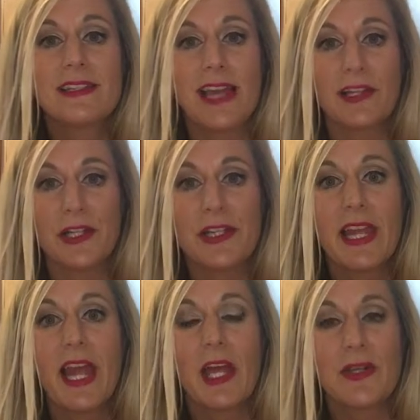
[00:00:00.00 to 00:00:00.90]
Stella,
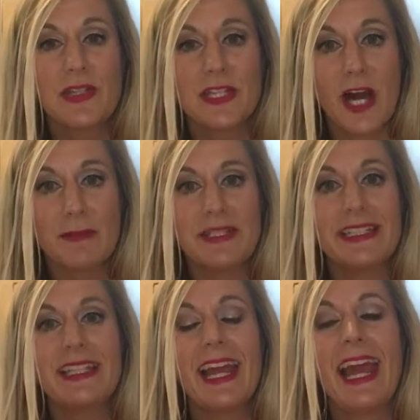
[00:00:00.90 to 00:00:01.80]
who's
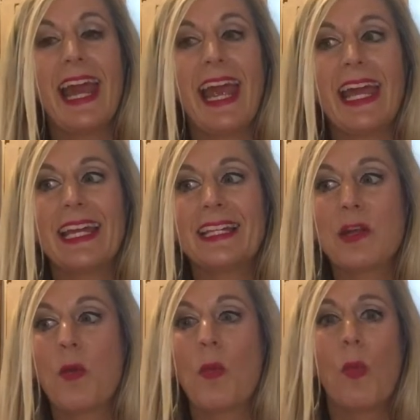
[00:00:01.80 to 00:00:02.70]
adopted.
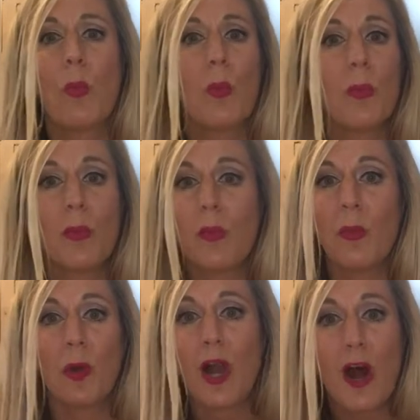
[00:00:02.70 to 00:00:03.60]
And
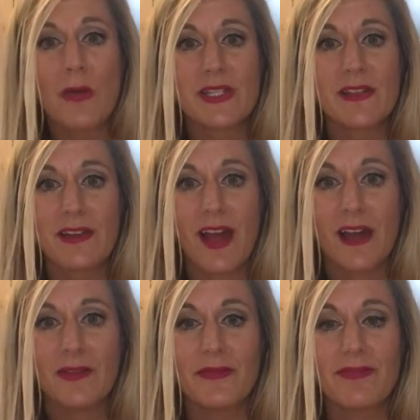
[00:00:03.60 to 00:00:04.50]
we're always on the
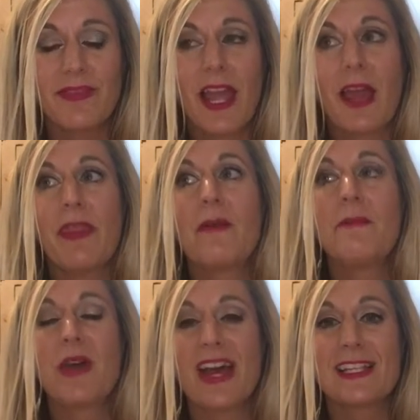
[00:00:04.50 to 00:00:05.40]
go. The
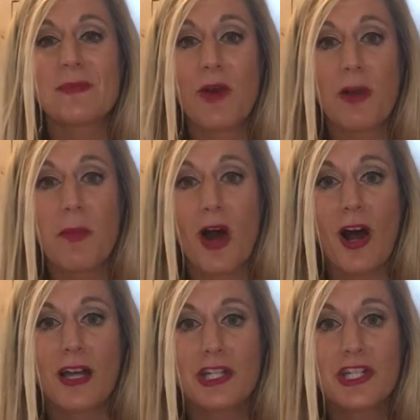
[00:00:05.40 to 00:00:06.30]
best part of
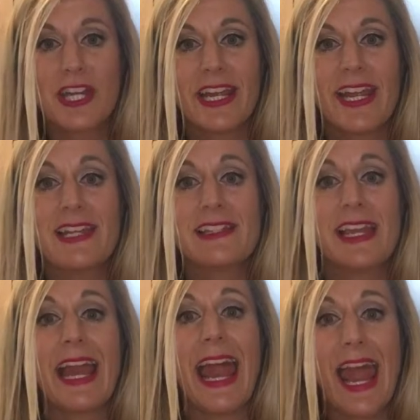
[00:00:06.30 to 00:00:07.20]
Posh is
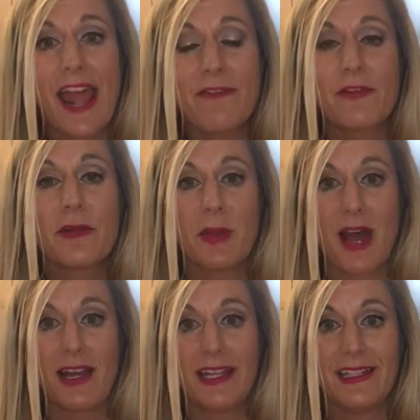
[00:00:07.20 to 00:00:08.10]
that
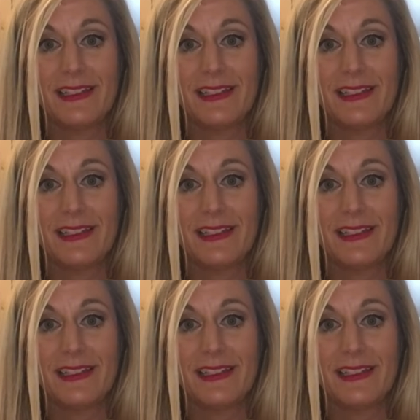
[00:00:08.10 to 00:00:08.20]
everybody